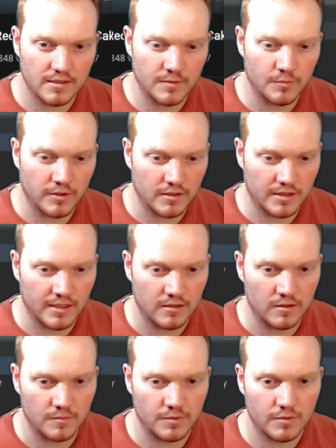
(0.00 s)
It brought that
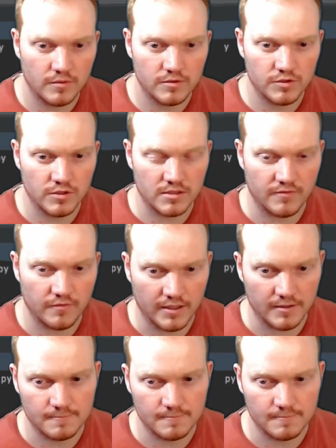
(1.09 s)
up just fine.